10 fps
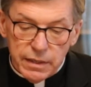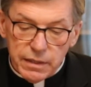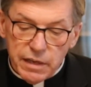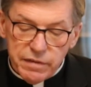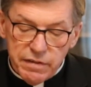
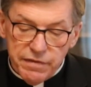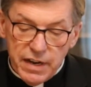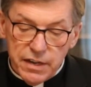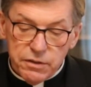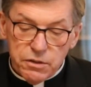loving
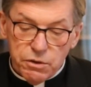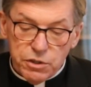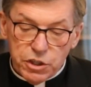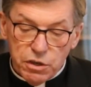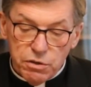Father who
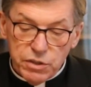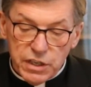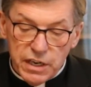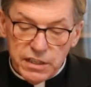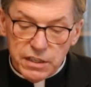chose
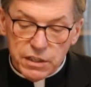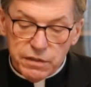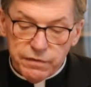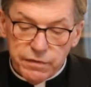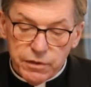us
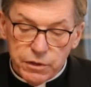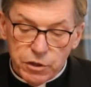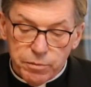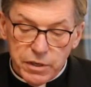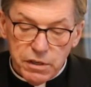
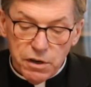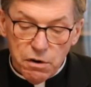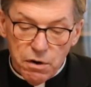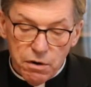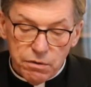to be
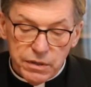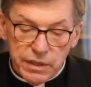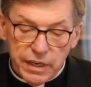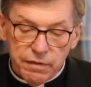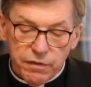your
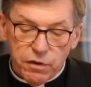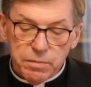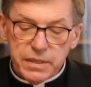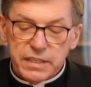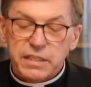own and
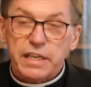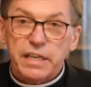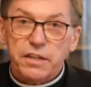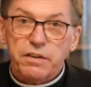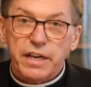formed us
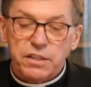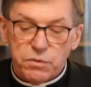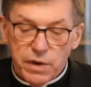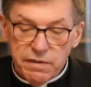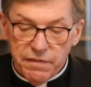together as
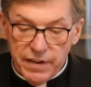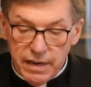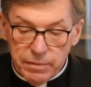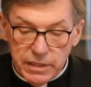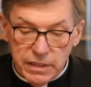one
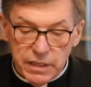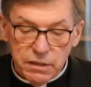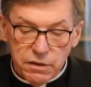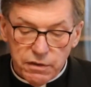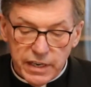family
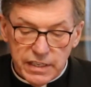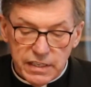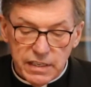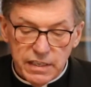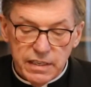in
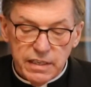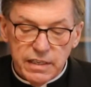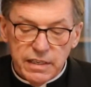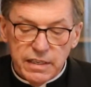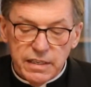Christ,
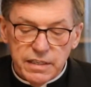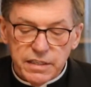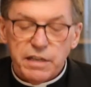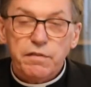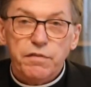
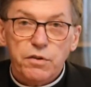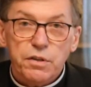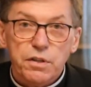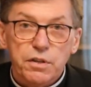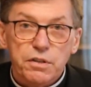send
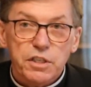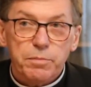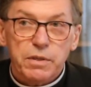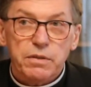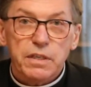forth your
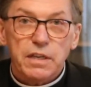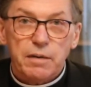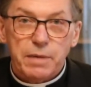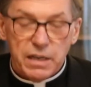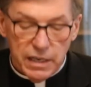Spirit
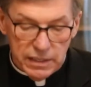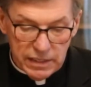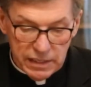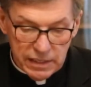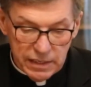among
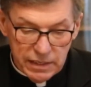us.